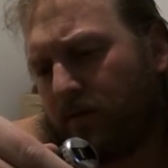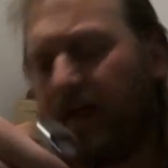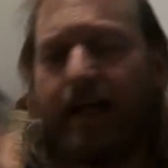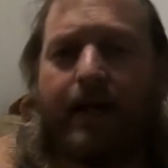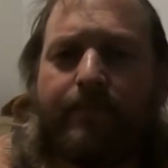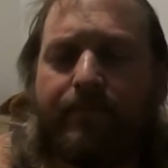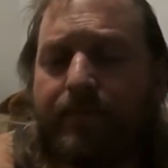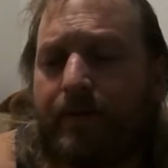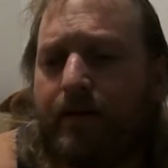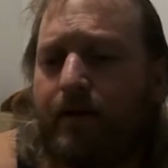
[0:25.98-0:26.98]
Anyhow,
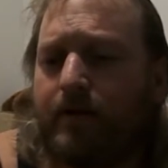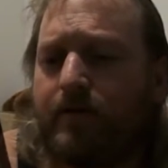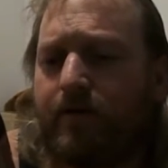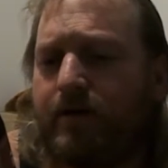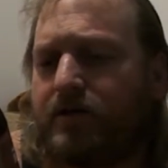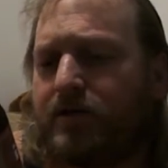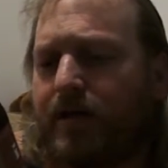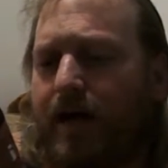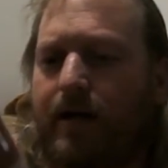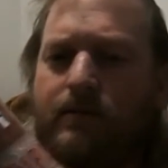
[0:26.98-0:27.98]
they're in
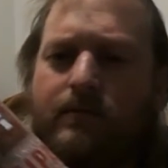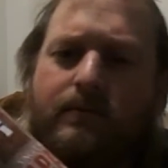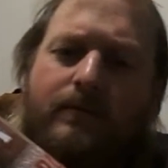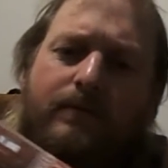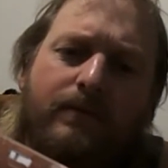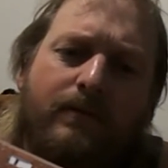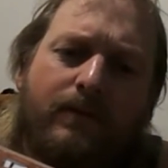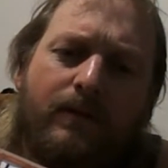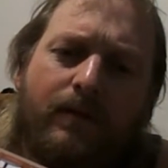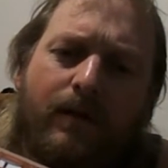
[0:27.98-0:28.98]
Australia.
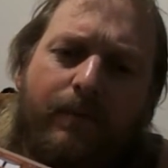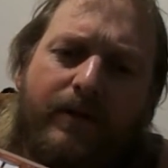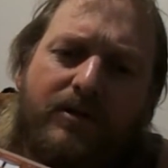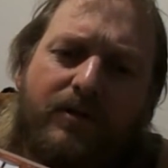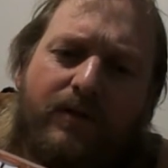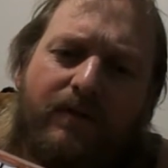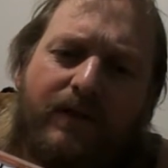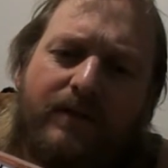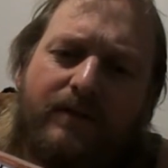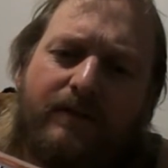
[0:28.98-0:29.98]
I'm pretty sure
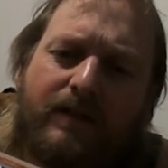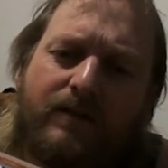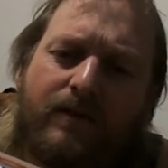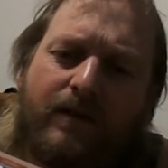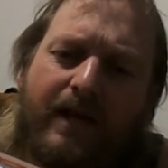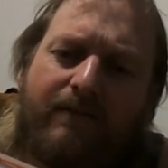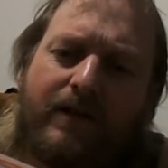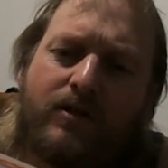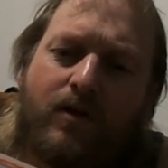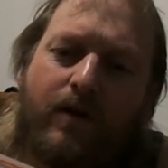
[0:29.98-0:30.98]
they're Victoria. Yeah,
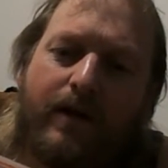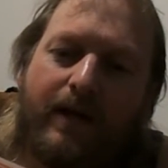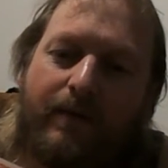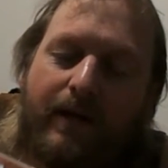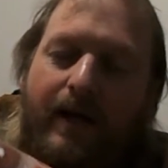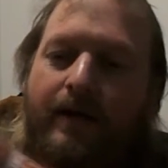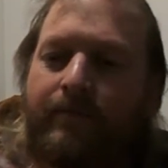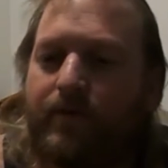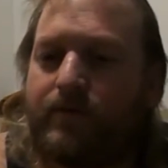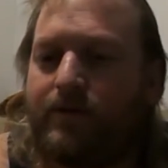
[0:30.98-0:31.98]
Victoria, there we go.
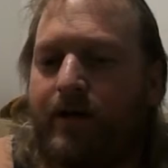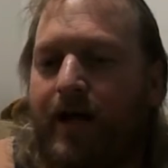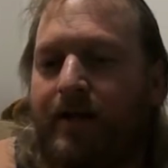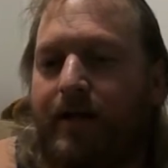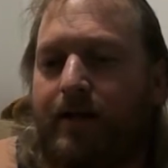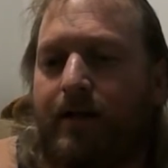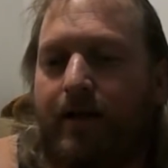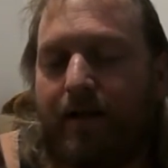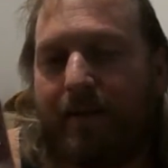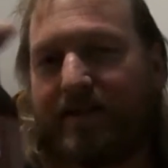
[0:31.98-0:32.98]
I should have known that.
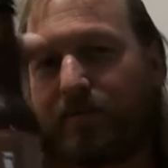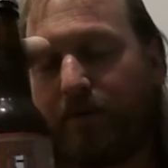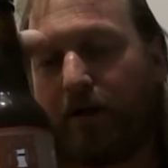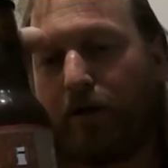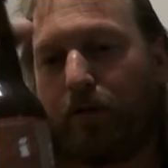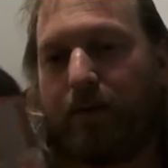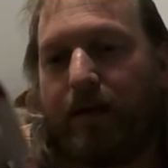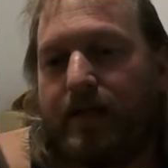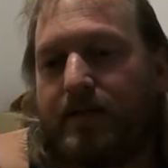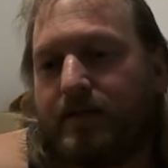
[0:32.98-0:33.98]
They make some pretty good
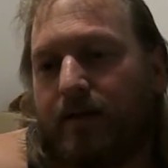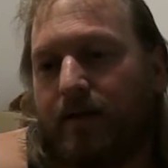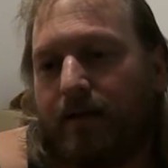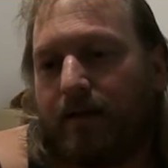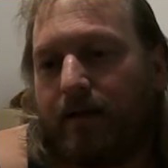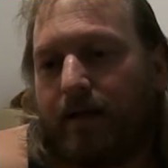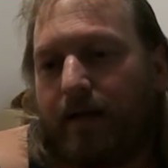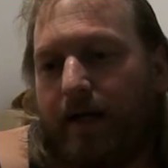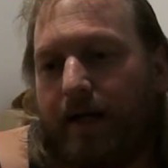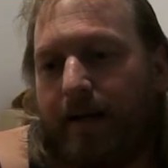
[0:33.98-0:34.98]
beers.
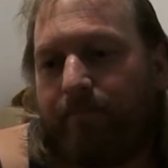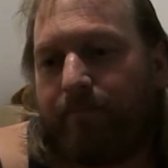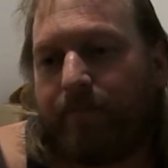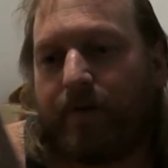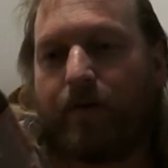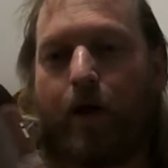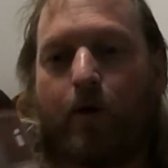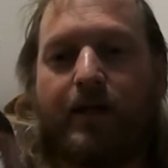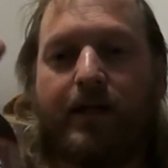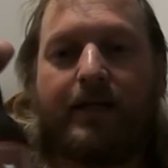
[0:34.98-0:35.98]
The
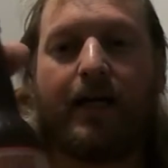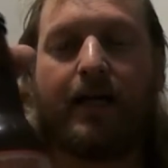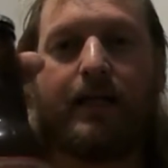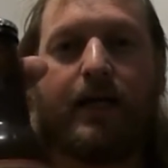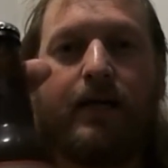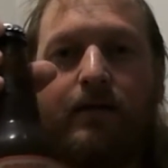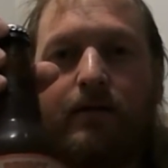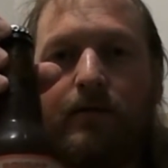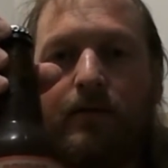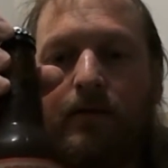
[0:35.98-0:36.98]
old Ned Kelly there,
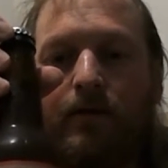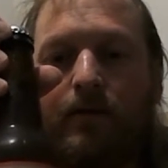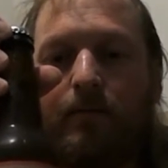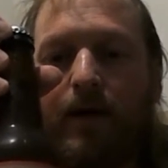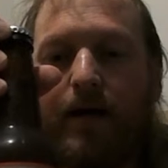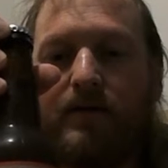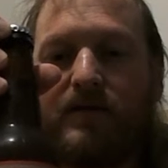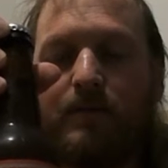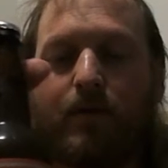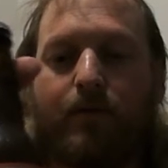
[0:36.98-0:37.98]
part of the
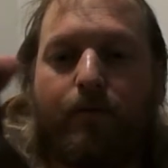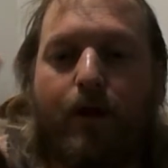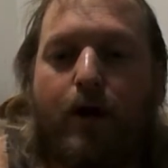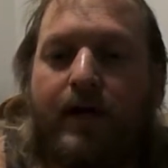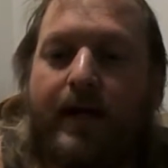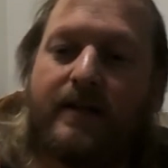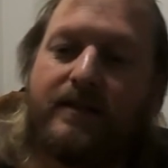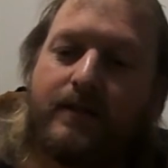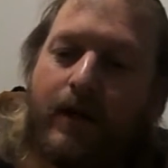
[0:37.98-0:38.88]
symbol of the Roadhouse.